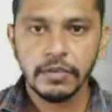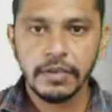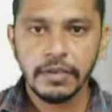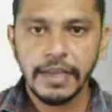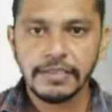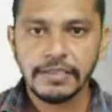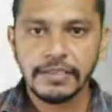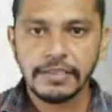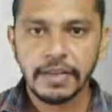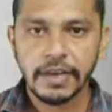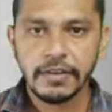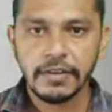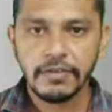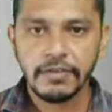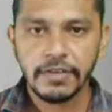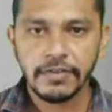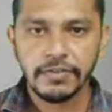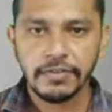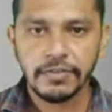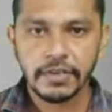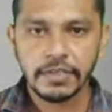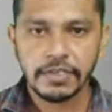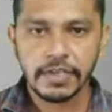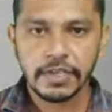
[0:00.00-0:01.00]
let's start with the
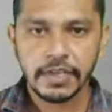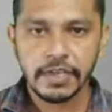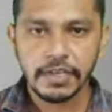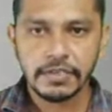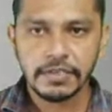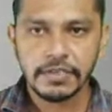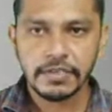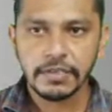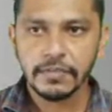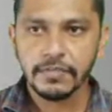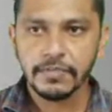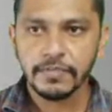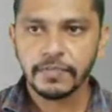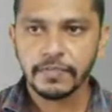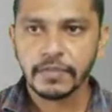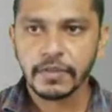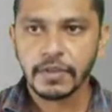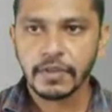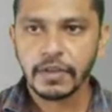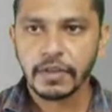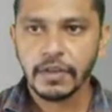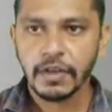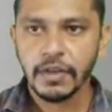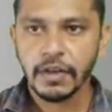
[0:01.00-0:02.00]
first case,
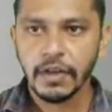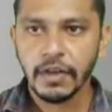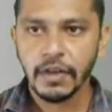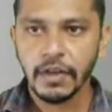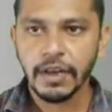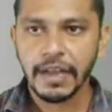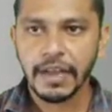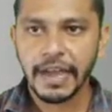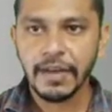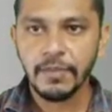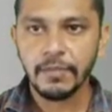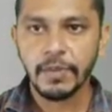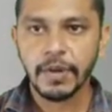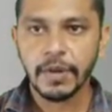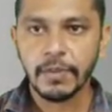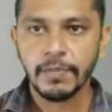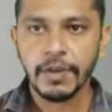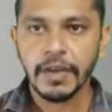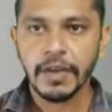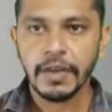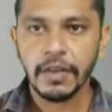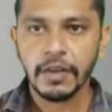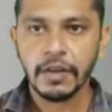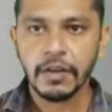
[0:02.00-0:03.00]
a line
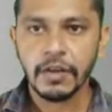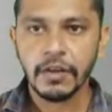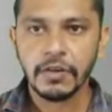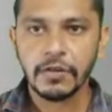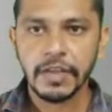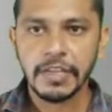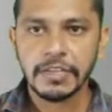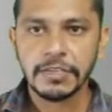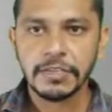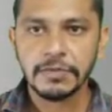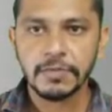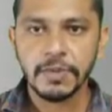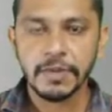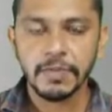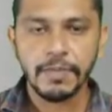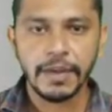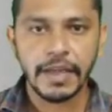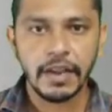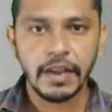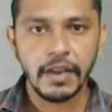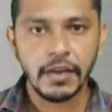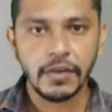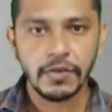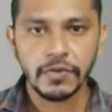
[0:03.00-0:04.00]
perpendicular to HP,
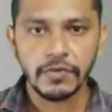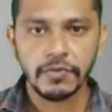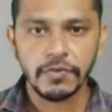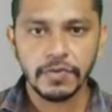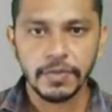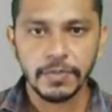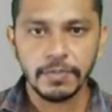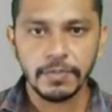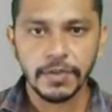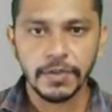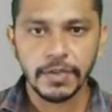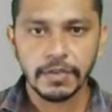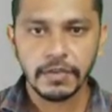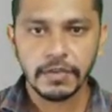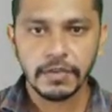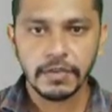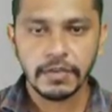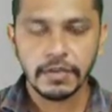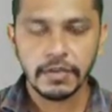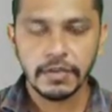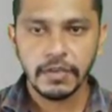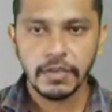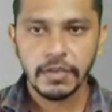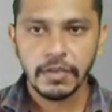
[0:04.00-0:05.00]
parallel to VP.
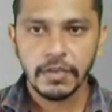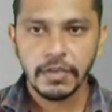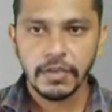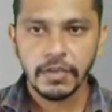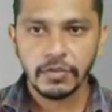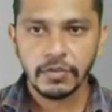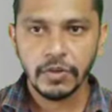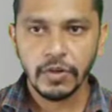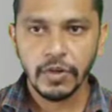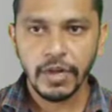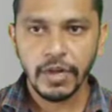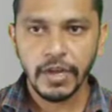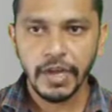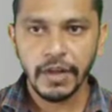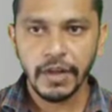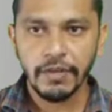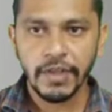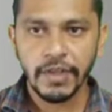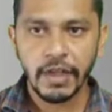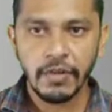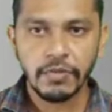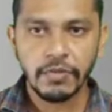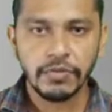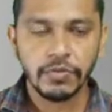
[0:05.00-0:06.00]
So here
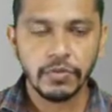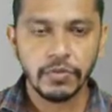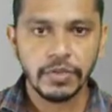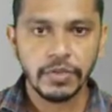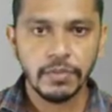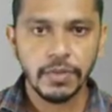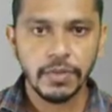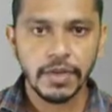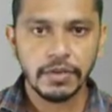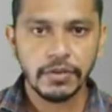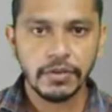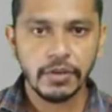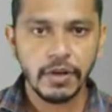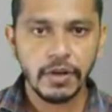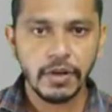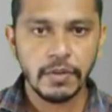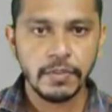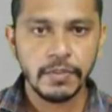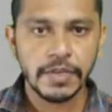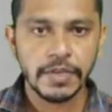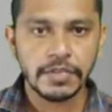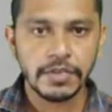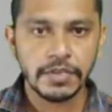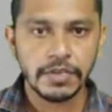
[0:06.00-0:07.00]
we have shown the pictorial
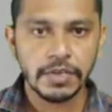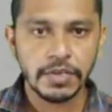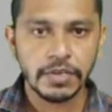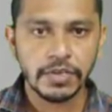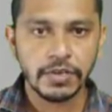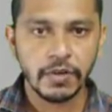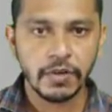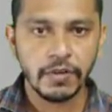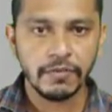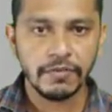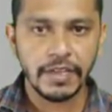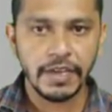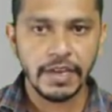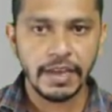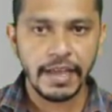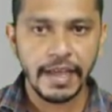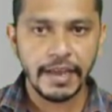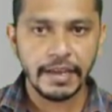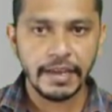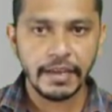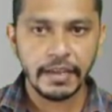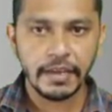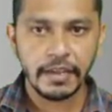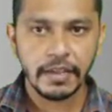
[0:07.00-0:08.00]
presentation of the
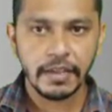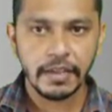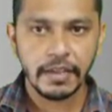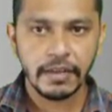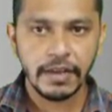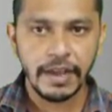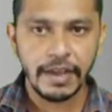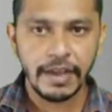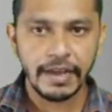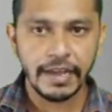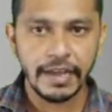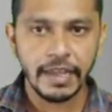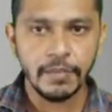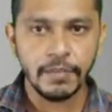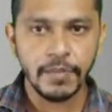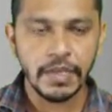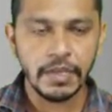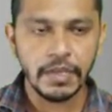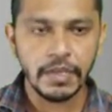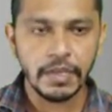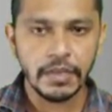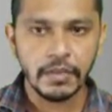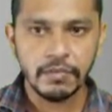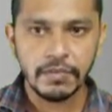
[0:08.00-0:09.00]
line
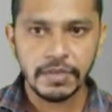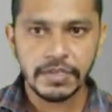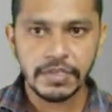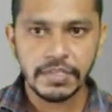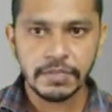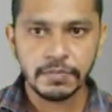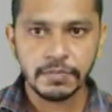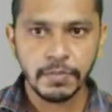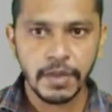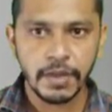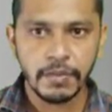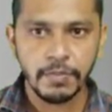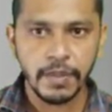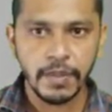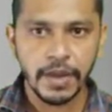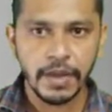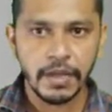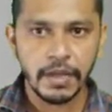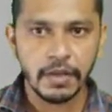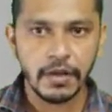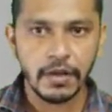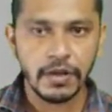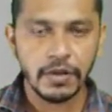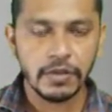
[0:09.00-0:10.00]
AB, which is
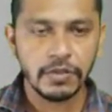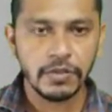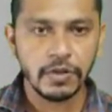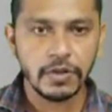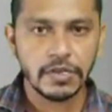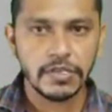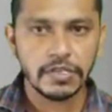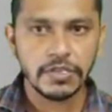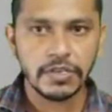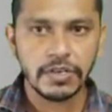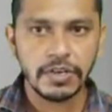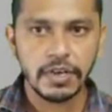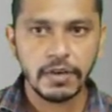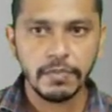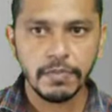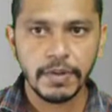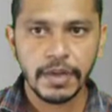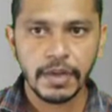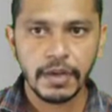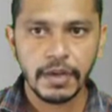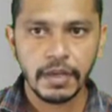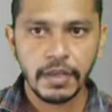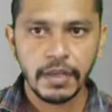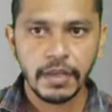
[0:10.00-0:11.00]
perpendicular to the horizontal
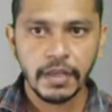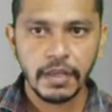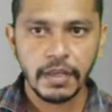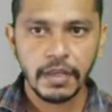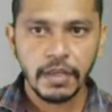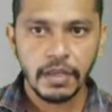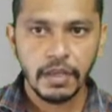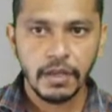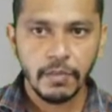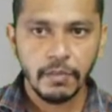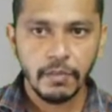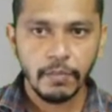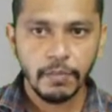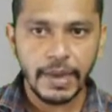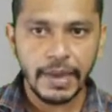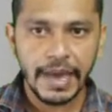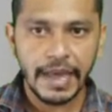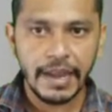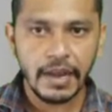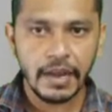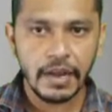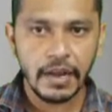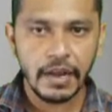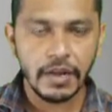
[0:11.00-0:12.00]
plane,
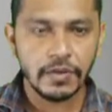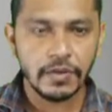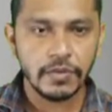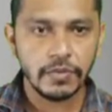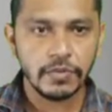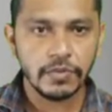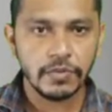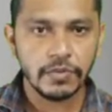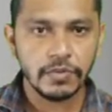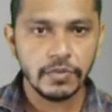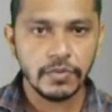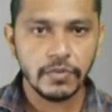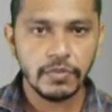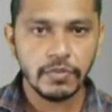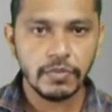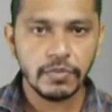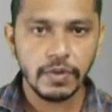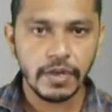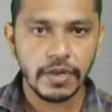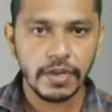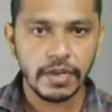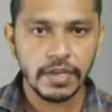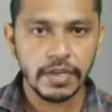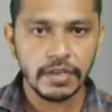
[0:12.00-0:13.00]
parallel to
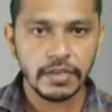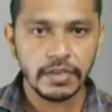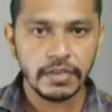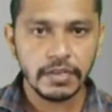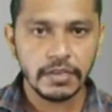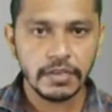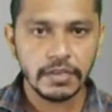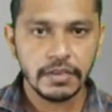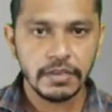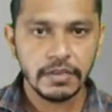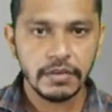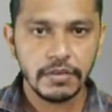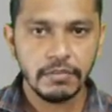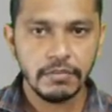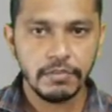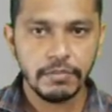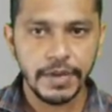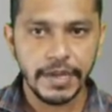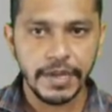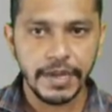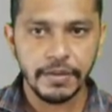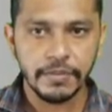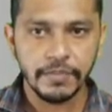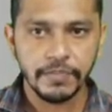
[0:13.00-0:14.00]
vertical
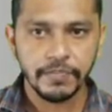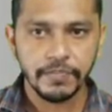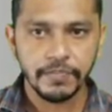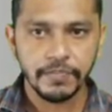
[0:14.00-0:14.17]
plane.